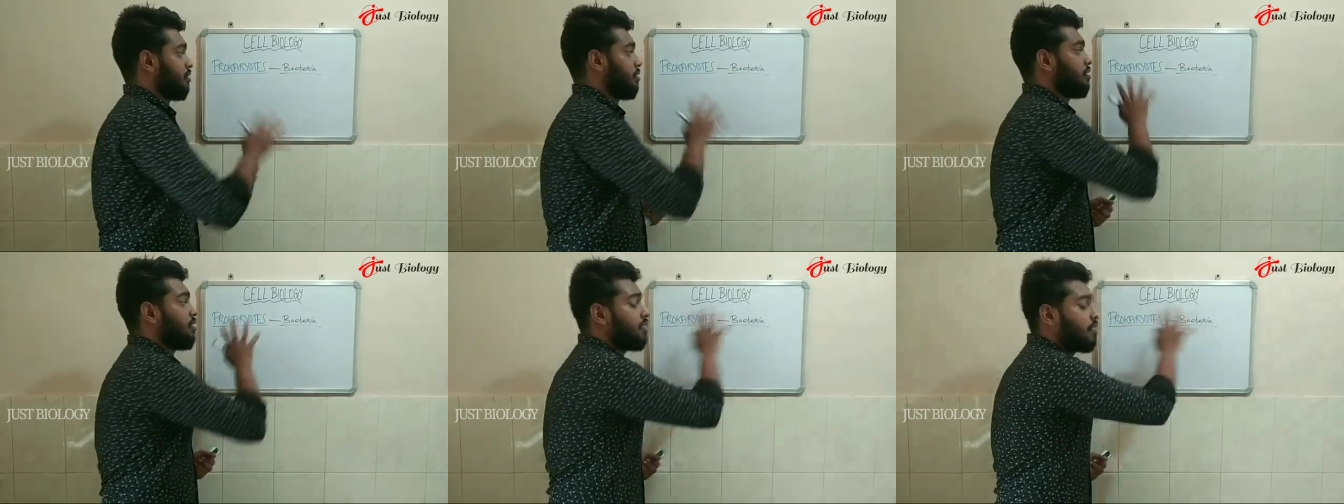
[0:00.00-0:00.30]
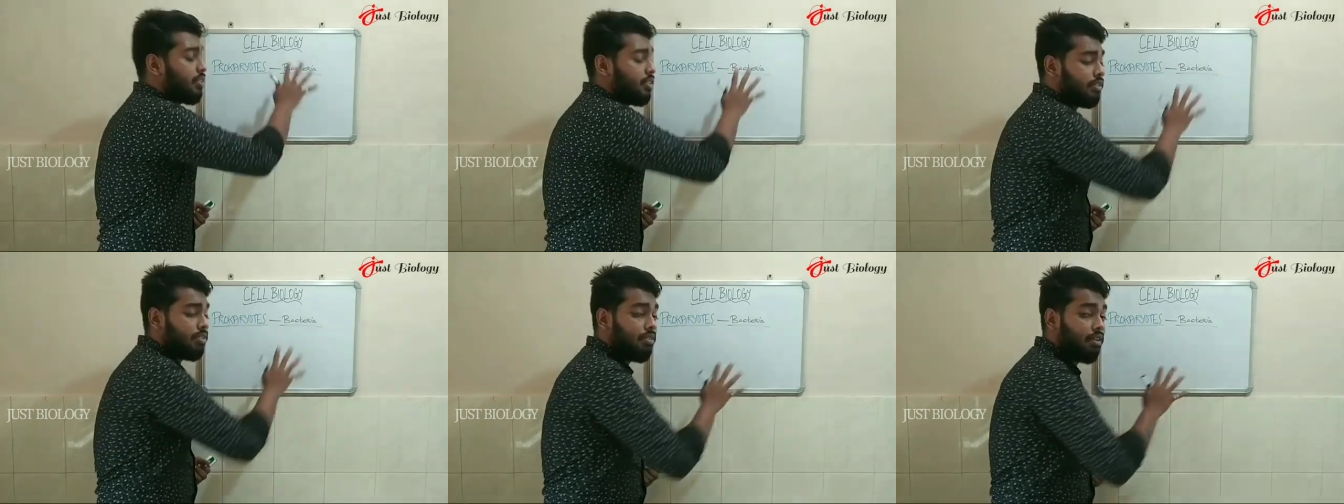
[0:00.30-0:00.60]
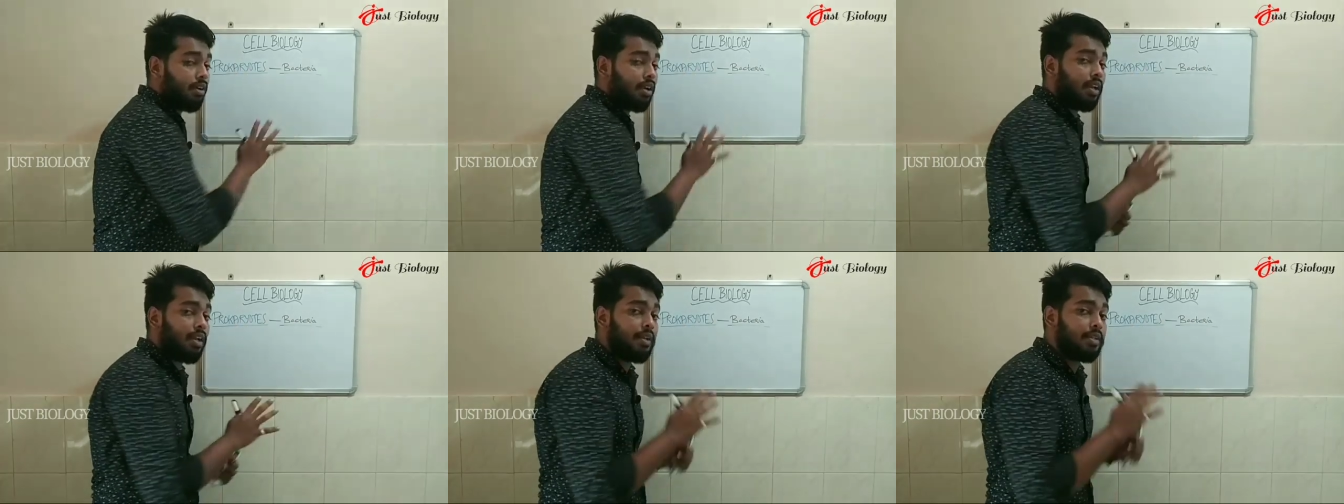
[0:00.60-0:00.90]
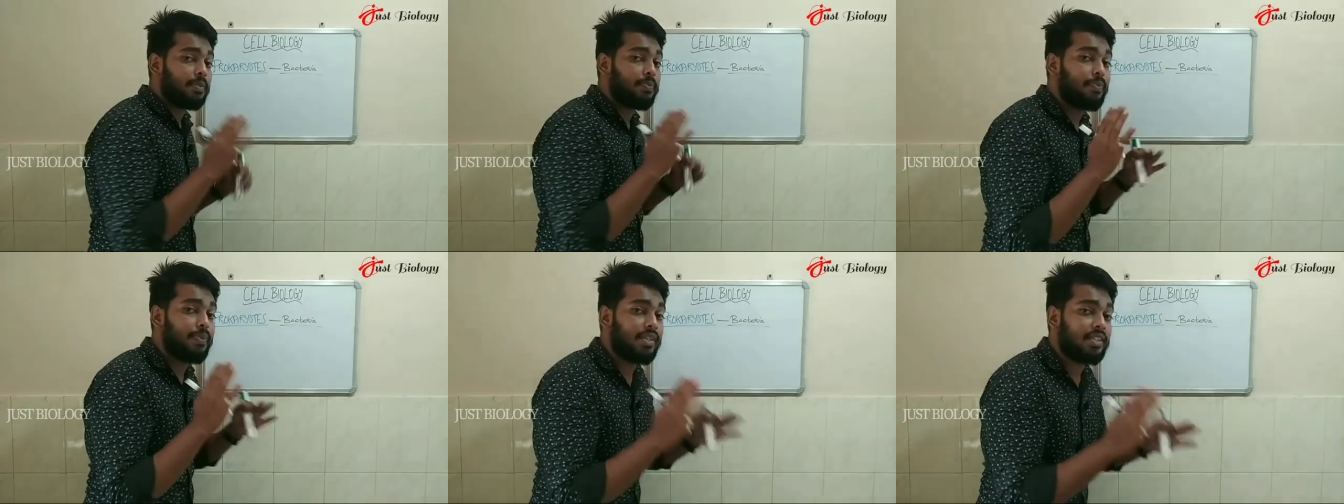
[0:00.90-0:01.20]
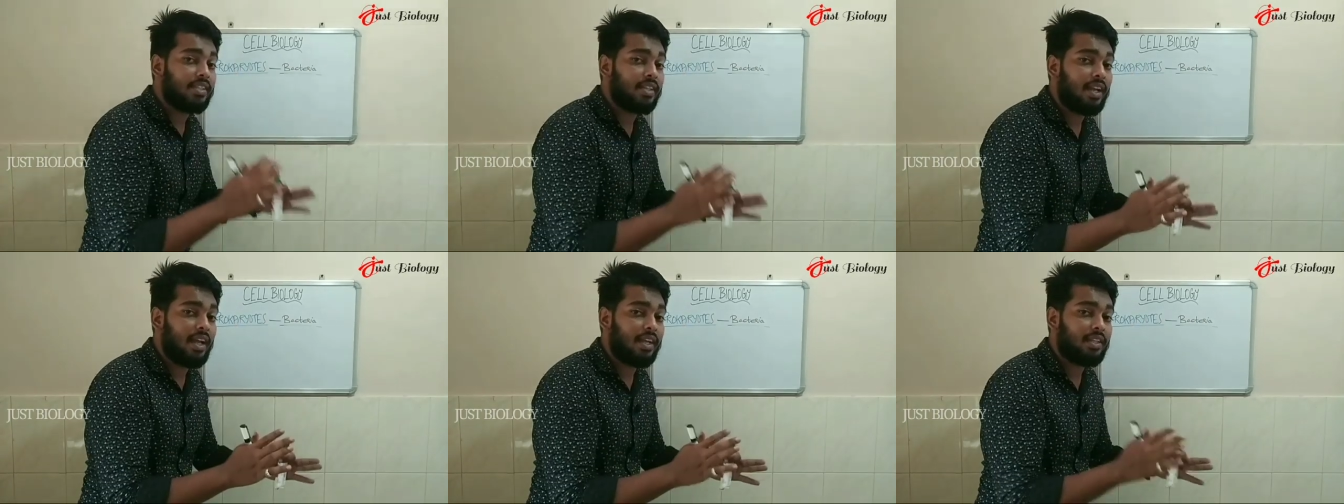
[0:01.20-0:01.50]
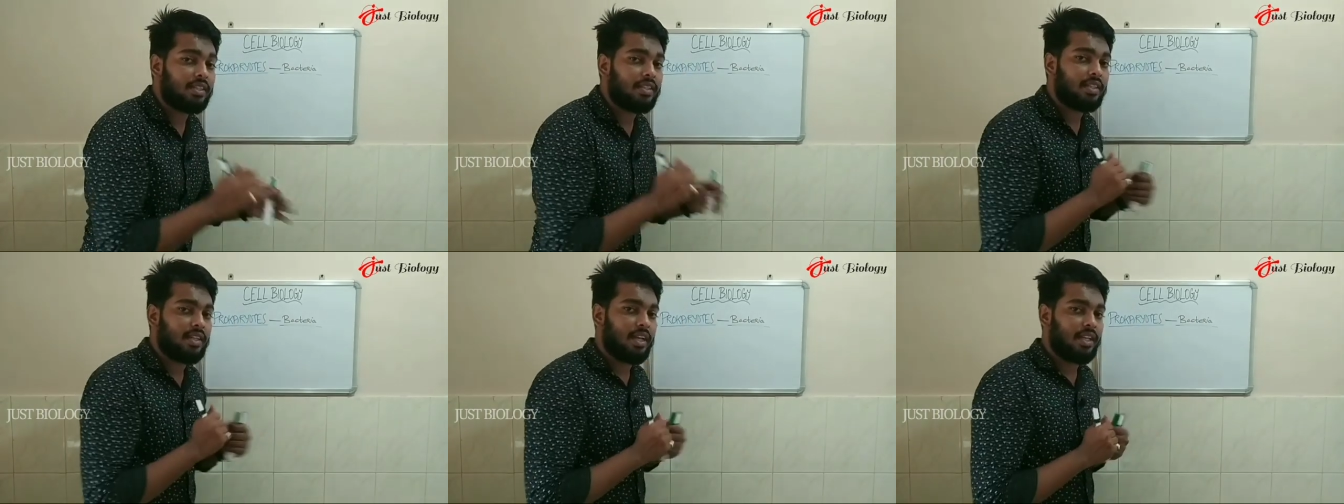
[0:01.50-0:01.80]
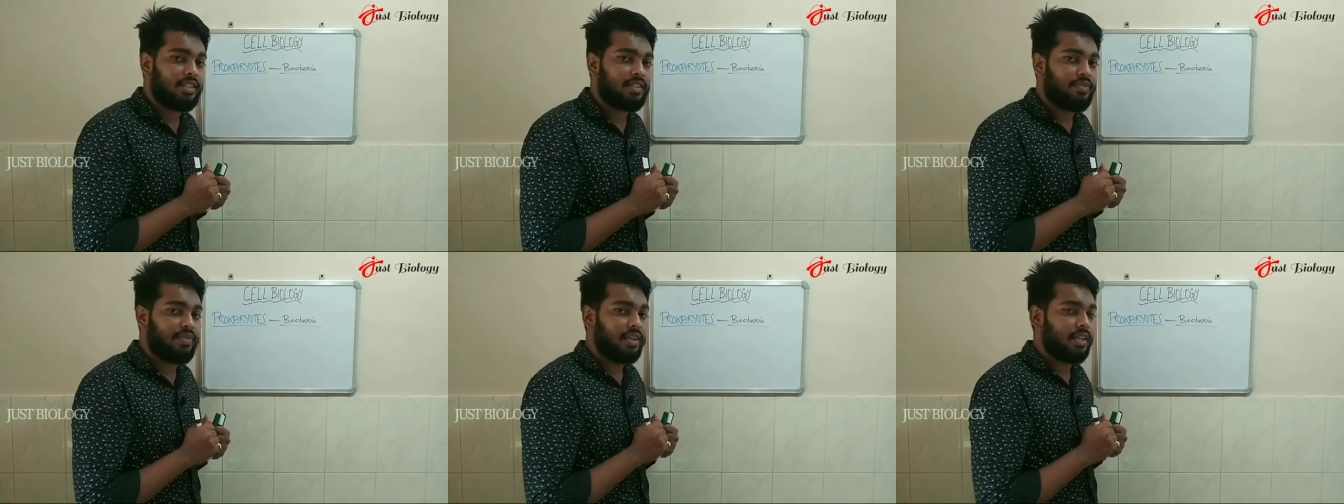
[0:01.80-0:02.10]
so this is not a specialized
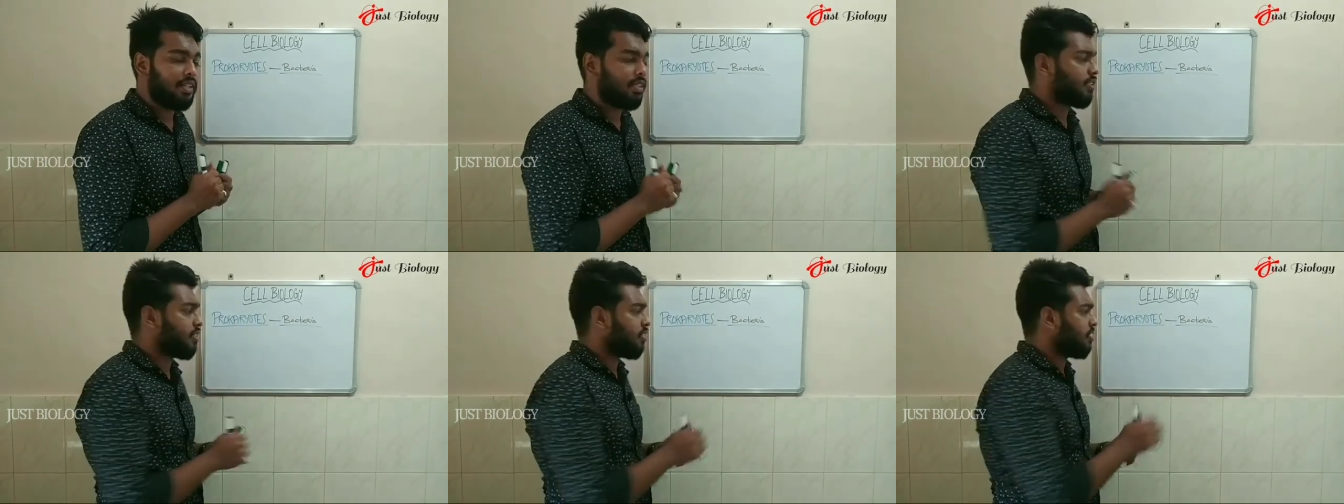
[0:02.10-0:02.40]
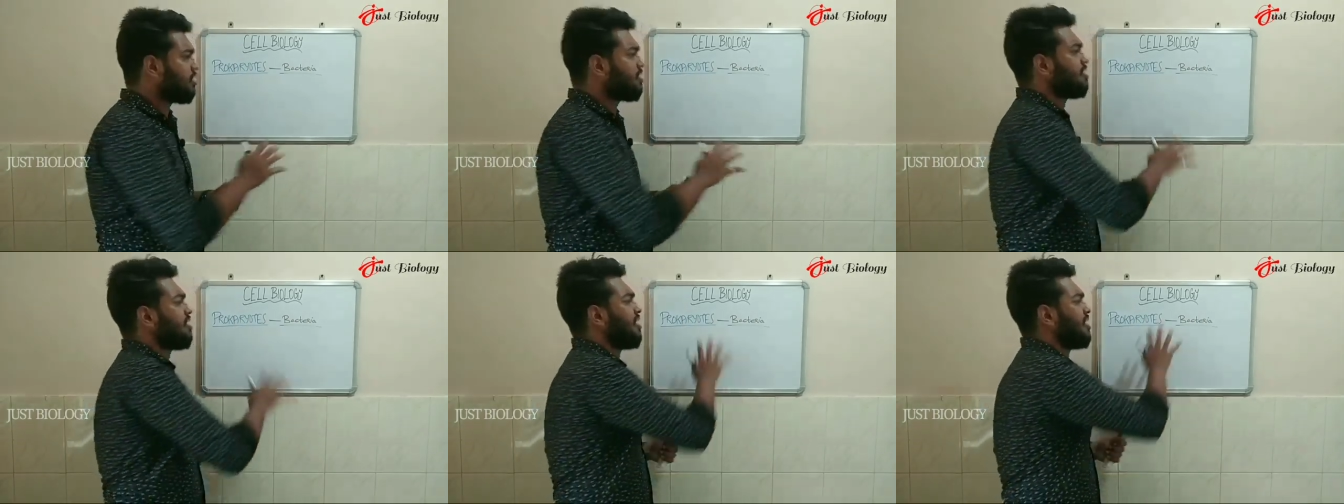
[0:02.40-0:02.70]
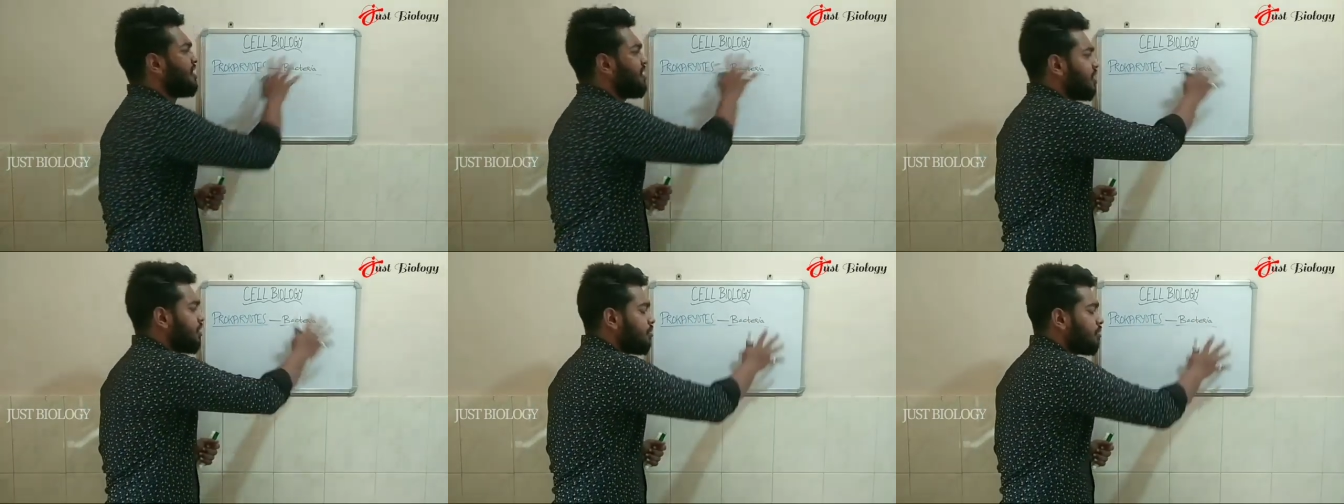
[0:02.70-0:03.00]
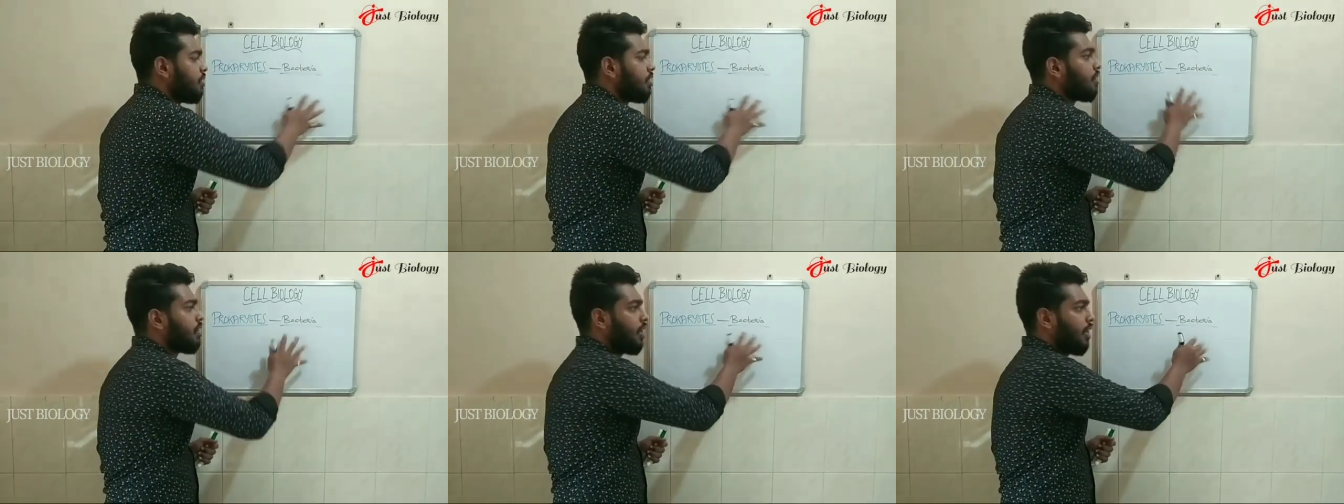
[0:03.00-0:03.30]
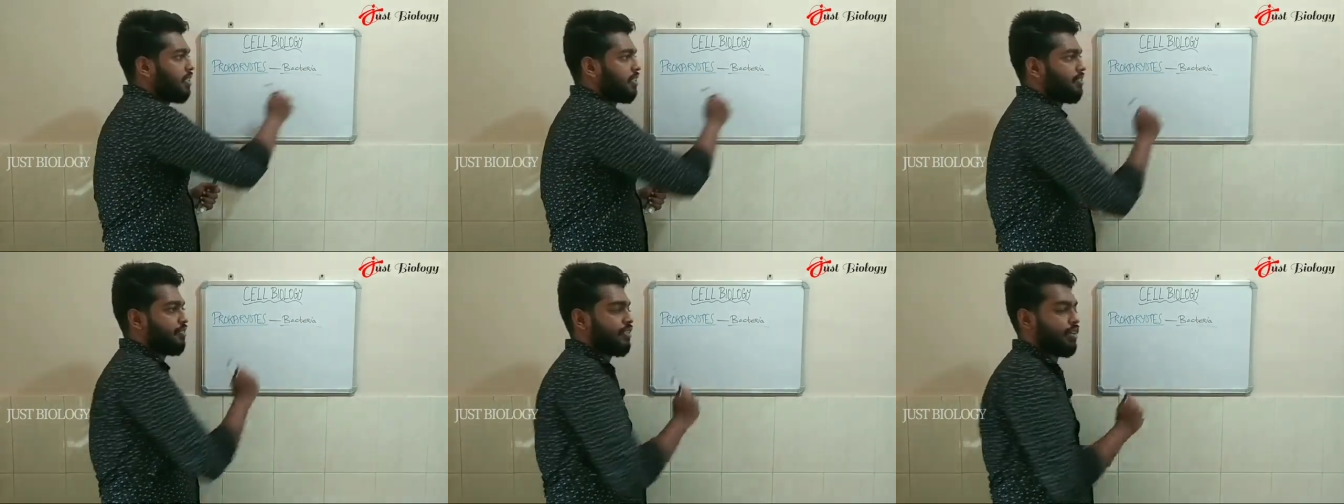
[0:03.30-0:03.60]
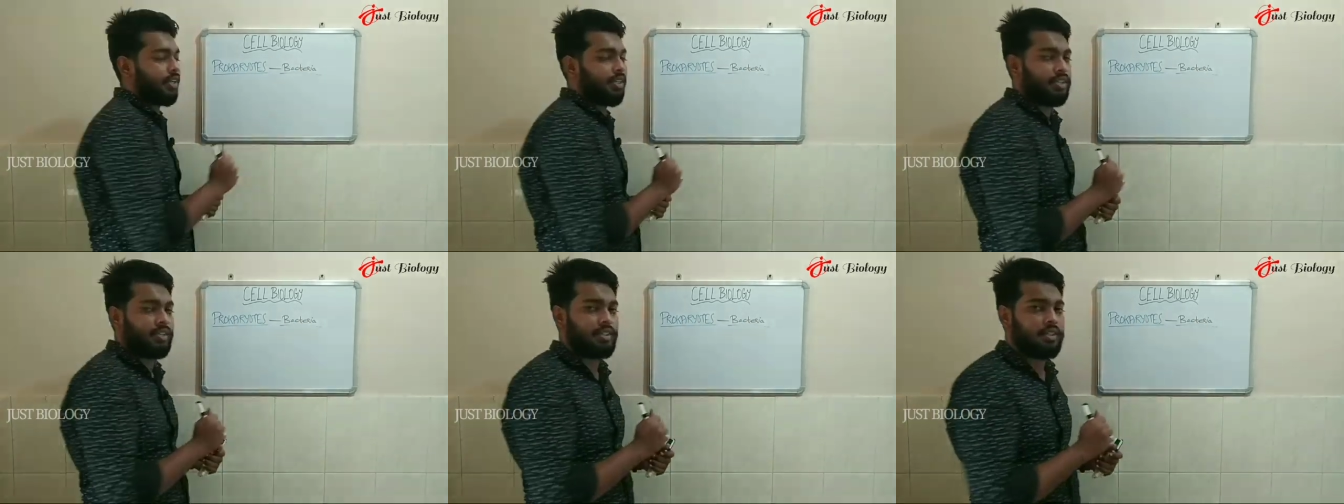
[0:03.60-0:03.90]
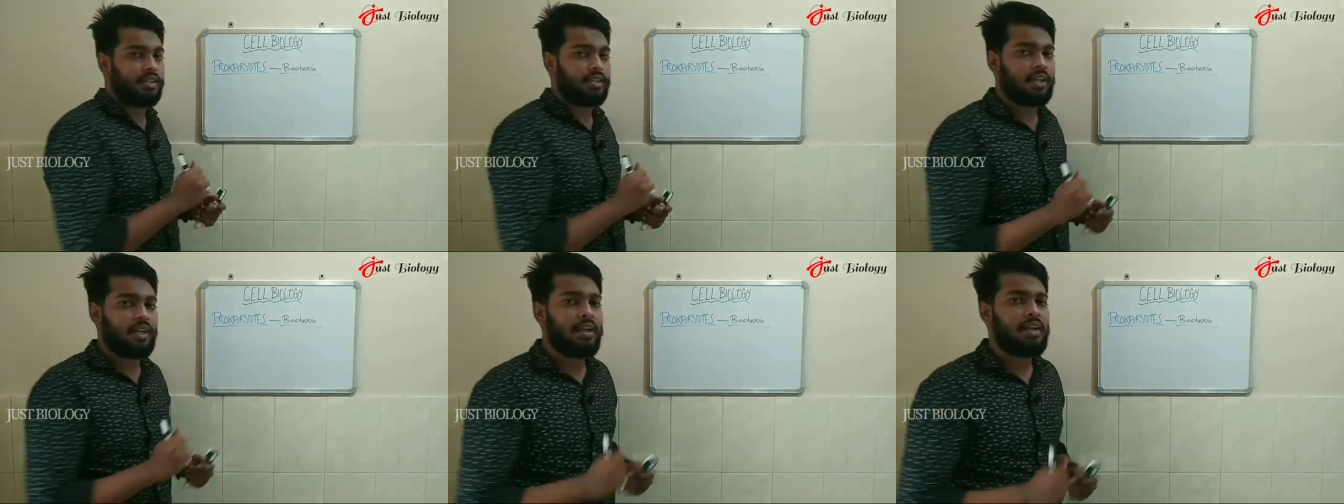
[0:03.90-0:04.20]
classification, this is a general
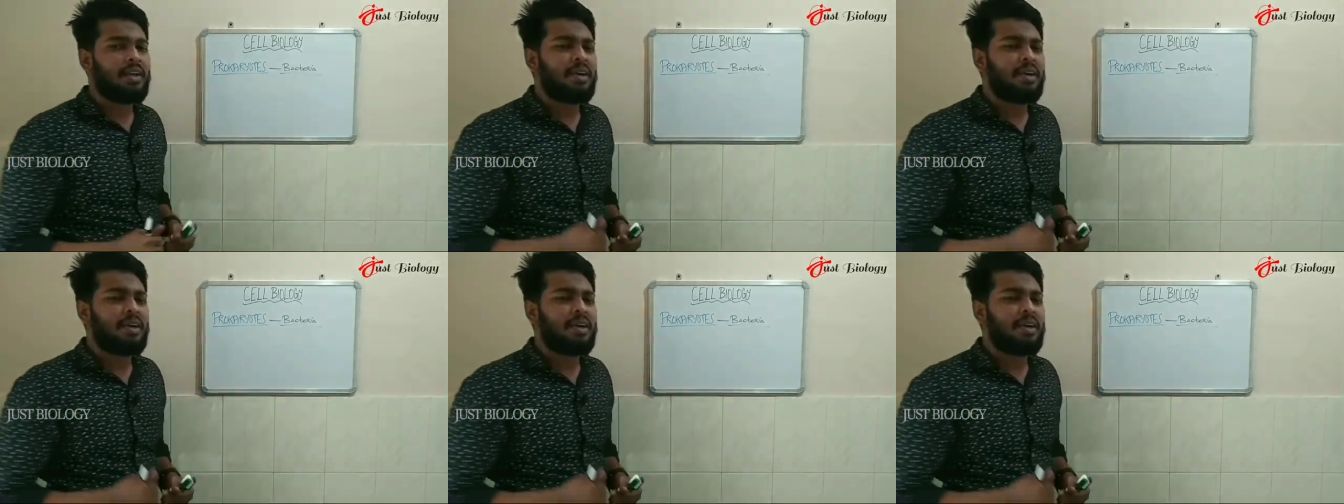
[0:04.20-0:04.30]
classification